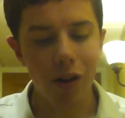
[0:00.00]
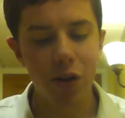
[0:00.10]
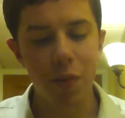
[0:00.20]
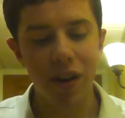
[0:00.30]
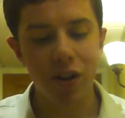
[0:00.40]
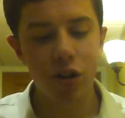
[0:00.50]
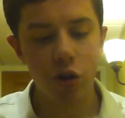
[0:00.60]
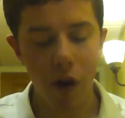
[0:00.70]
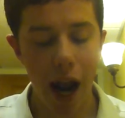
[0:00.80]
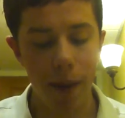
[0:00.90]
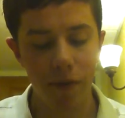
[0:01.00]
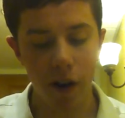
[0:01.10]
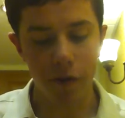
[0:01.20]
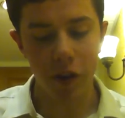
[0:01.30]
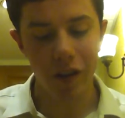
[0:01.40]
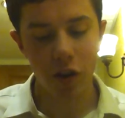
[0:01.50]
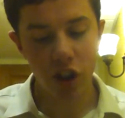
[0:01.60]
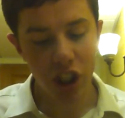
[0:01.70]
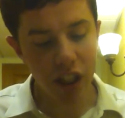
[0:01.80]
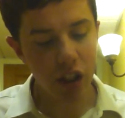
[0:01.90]
ultimate triumph of
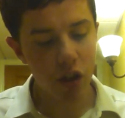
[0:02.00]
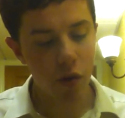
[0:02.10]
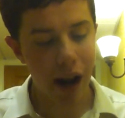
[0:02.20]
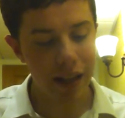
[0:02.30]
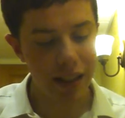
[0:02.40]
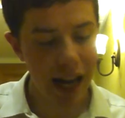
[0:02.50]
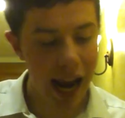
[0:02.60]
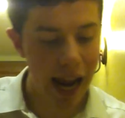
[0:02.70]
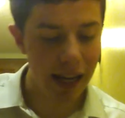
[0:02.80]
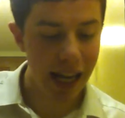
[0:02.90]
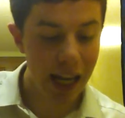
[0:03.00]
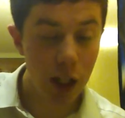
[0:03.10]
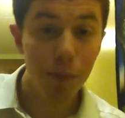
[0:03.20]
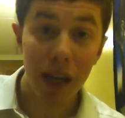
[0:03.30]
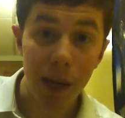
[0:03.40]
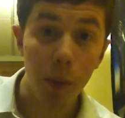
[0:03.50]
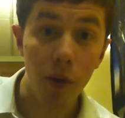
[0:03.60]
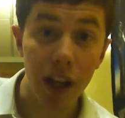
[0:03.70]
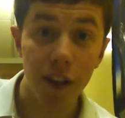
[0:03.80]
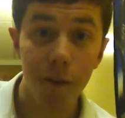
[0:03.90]
Jesus Christ and His
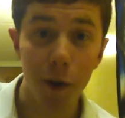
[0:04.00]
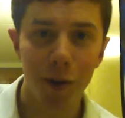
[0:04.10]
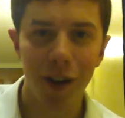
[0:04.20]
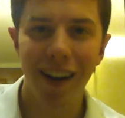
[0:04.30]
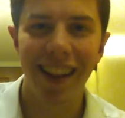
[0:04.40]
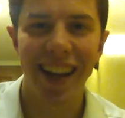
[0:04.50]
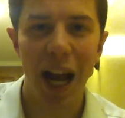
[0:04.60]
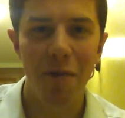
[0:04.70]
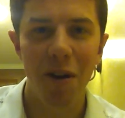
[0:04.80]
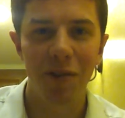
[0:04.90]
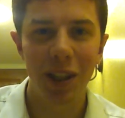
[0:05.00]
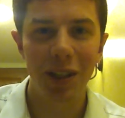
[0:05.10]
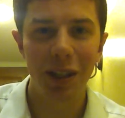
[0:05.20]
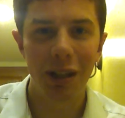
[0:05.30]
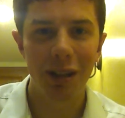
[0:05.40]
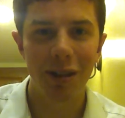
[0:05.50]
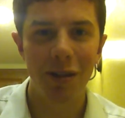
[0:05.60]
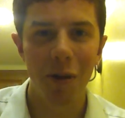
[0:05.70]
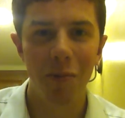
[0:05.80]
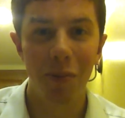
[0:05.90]
people in the future. I like how Revelation gets
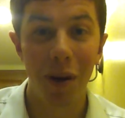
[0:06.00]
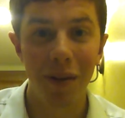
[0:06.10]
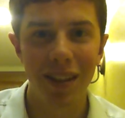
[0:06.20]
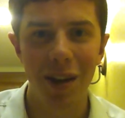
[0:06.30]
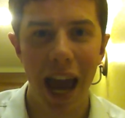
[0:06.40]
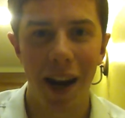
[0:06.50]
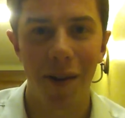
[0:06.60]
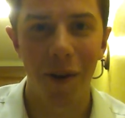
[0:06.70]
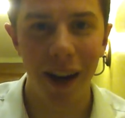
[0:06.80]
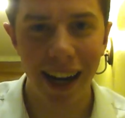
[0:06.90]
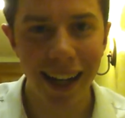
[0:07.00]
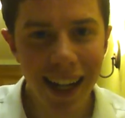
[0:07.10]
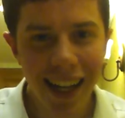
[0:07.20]
its own book category.